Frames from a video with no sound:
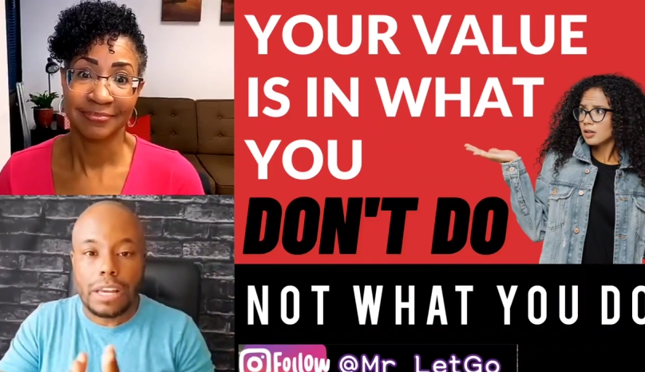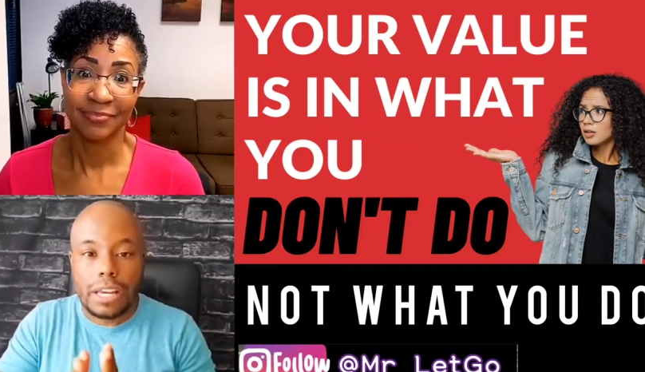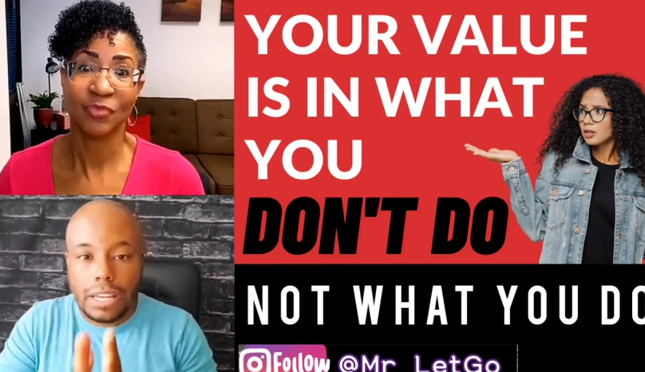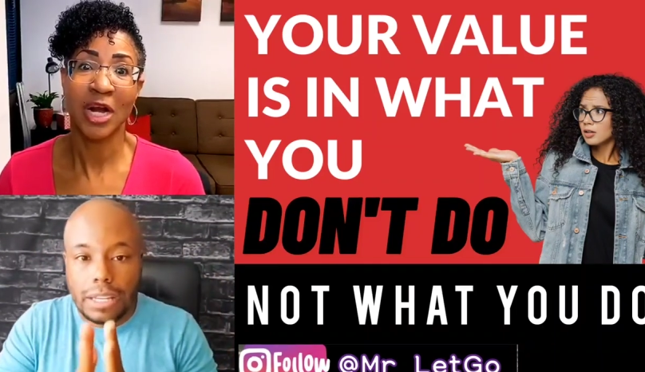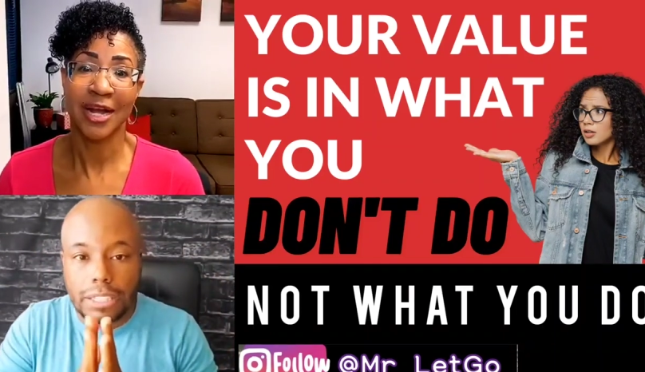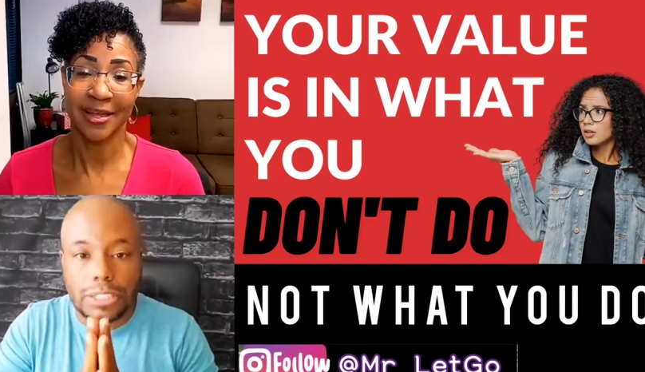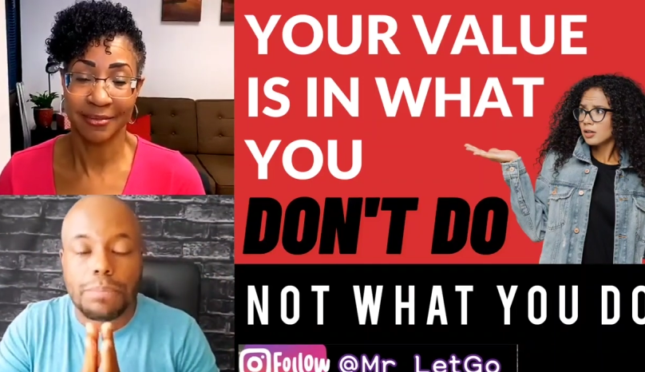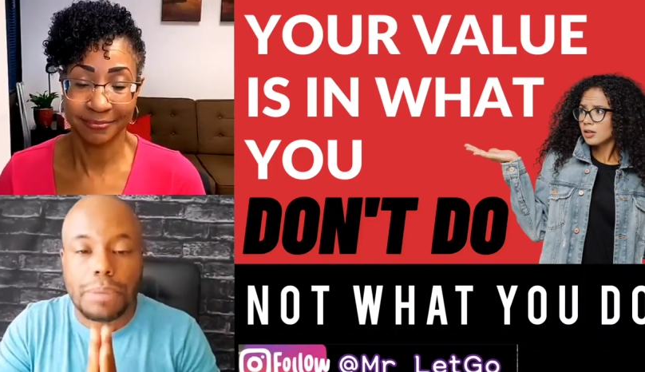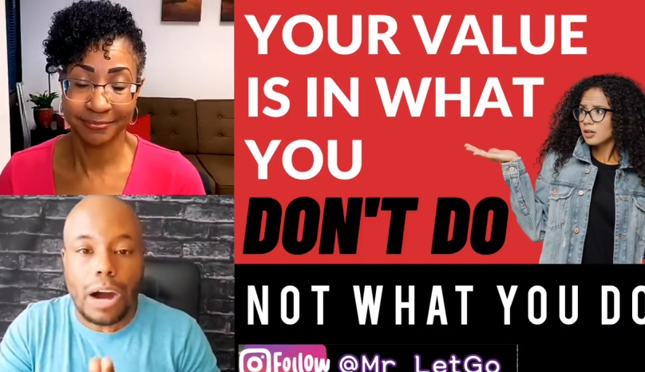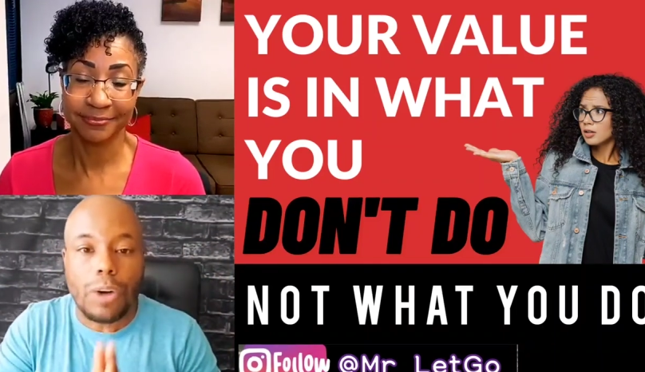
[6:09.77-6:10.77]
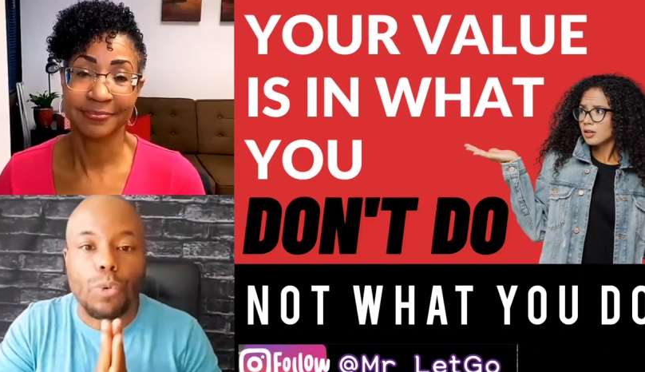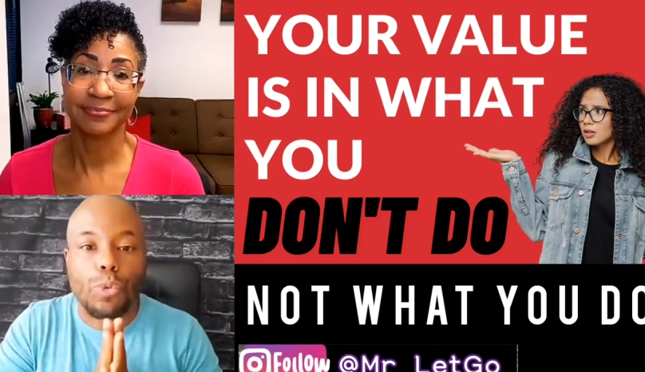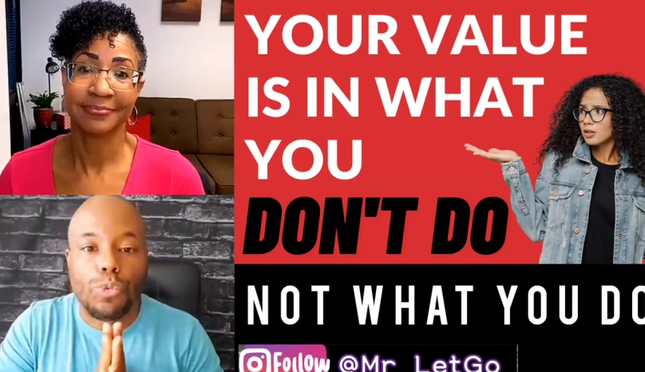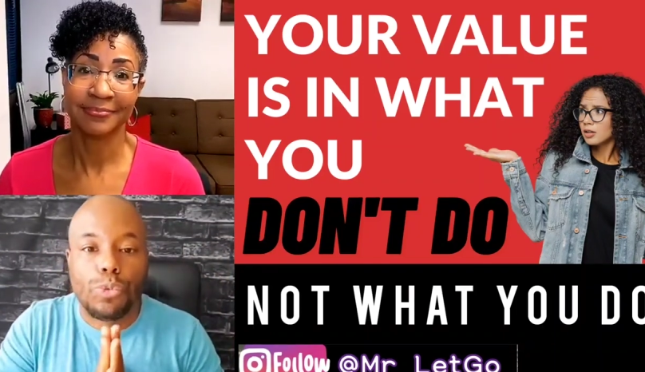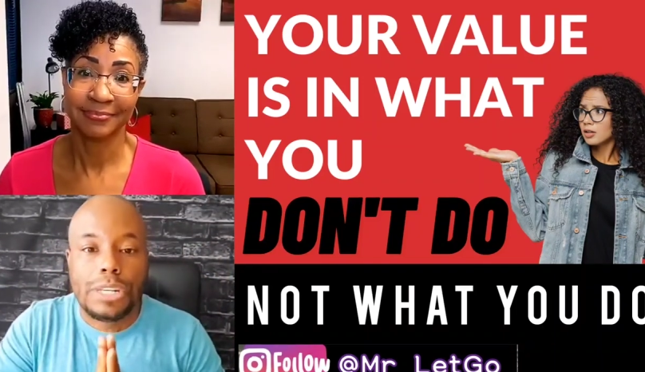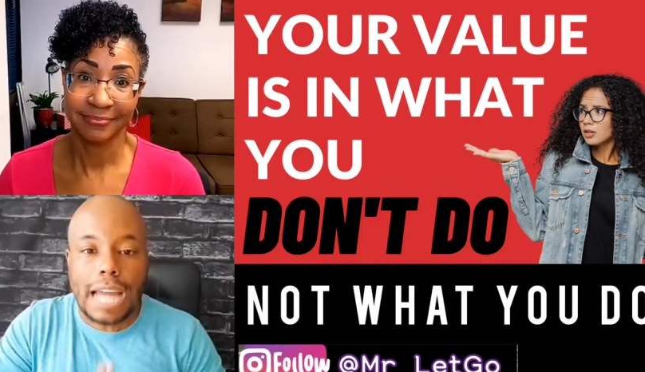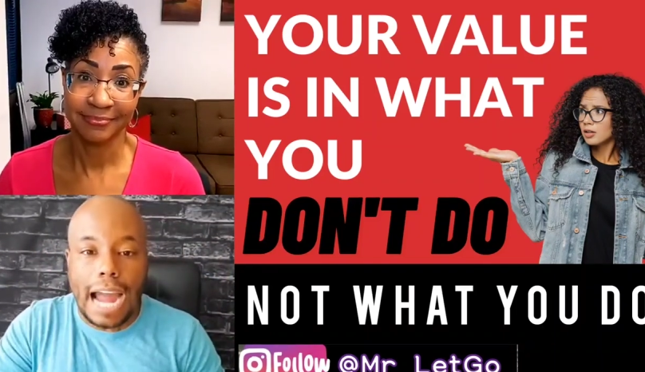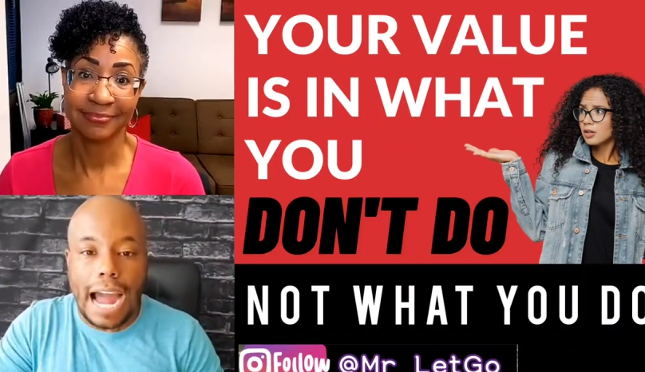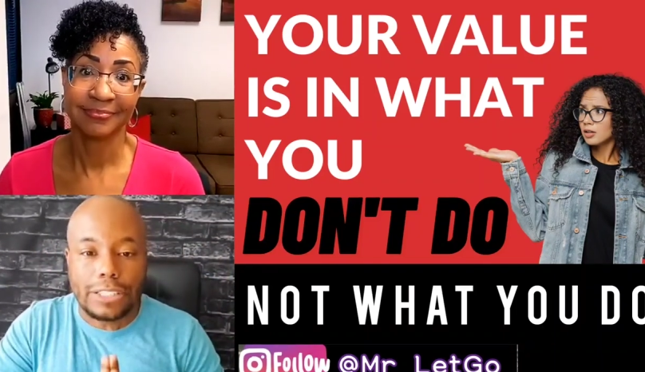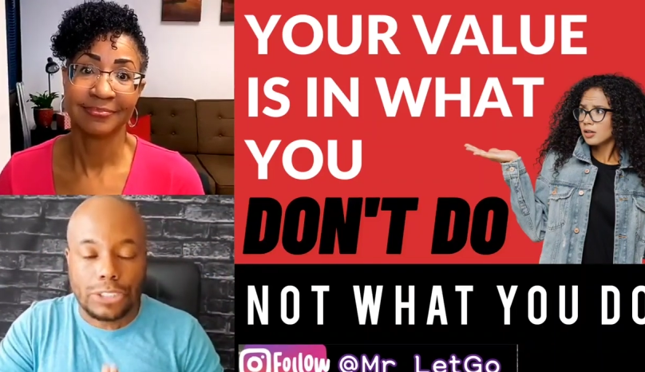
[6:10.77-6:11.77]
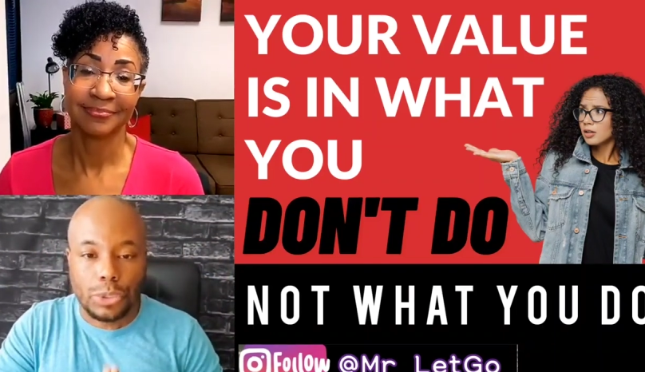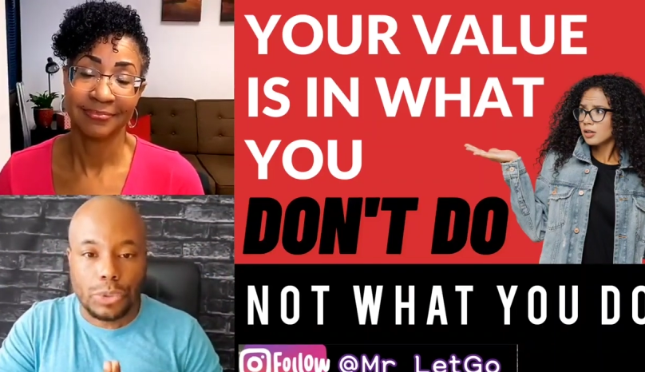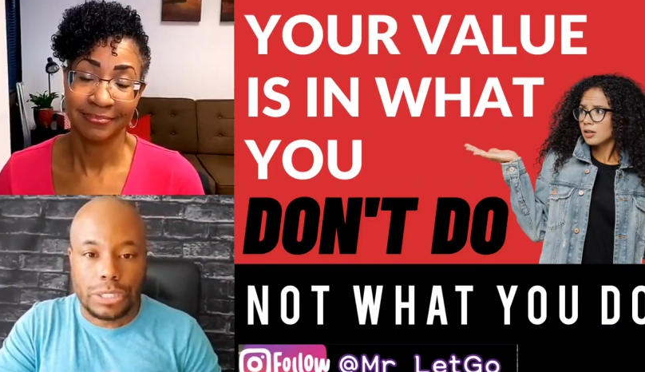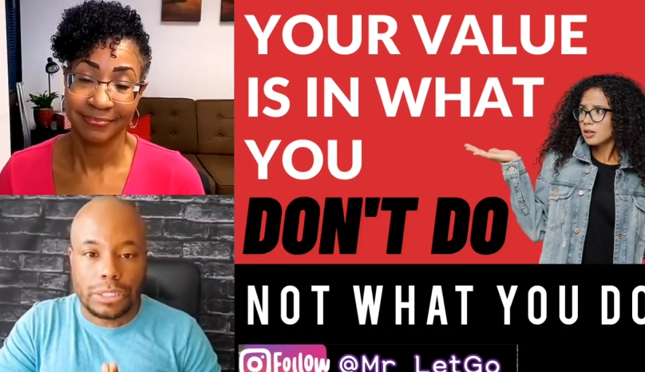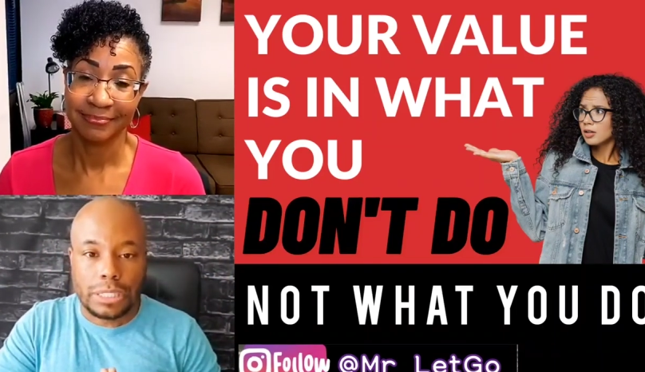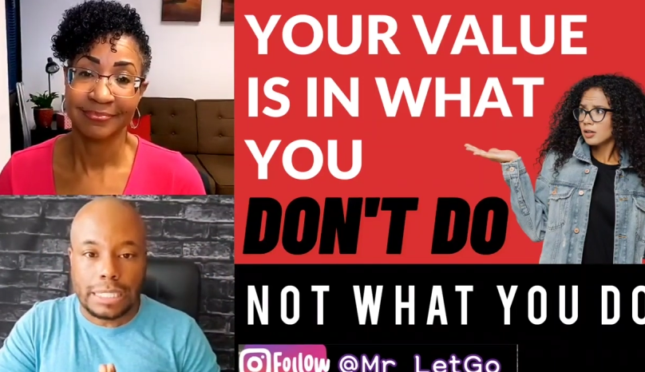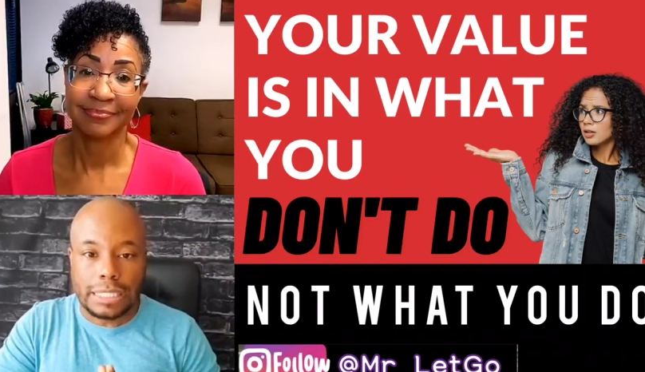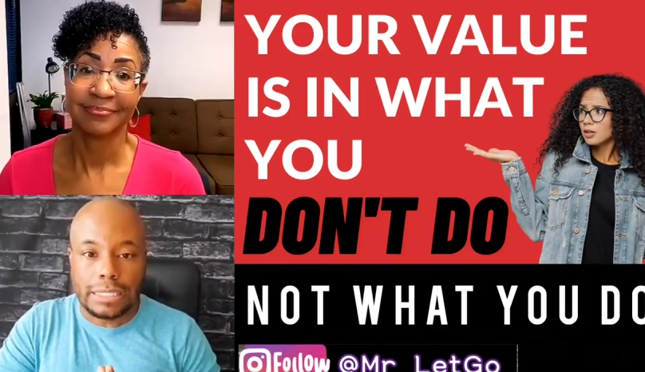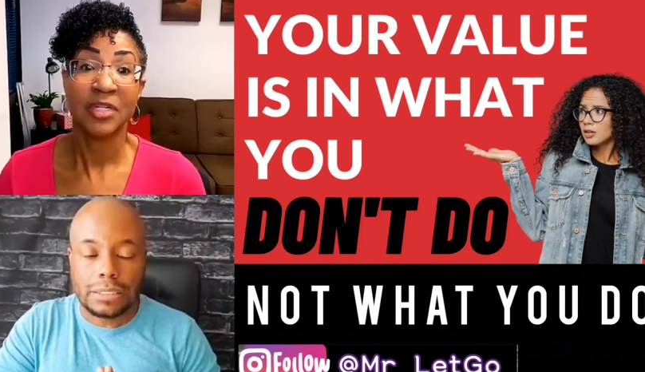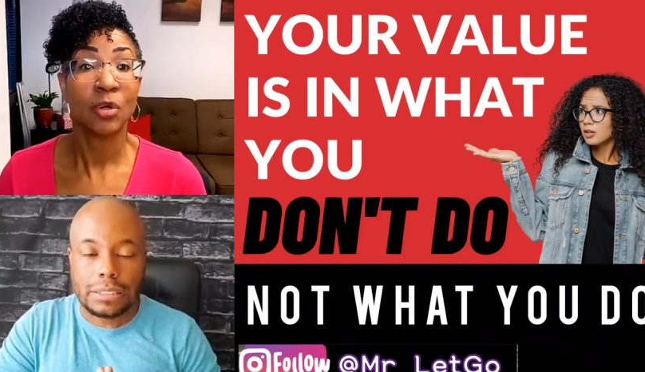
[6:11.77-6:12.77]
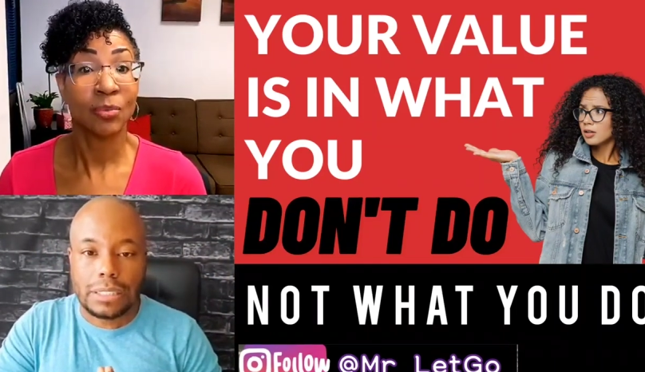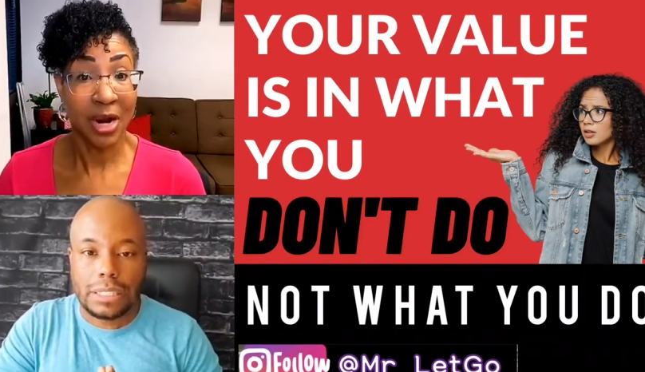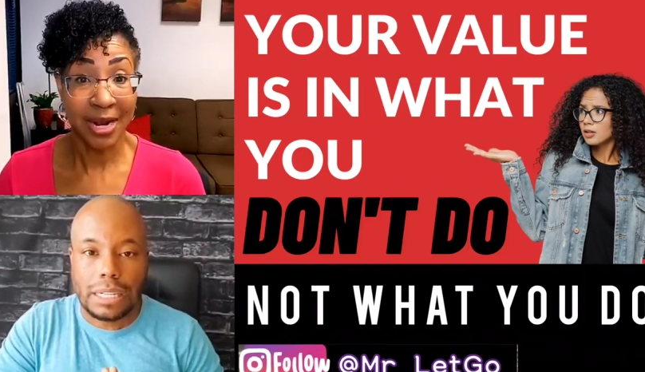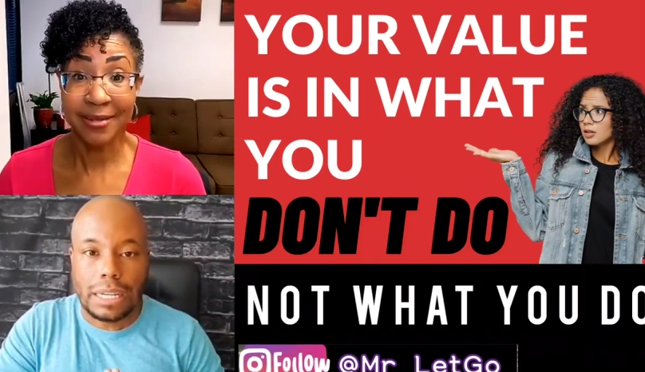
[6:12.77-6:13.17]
Speaker 1: Right. It's about not doing things right.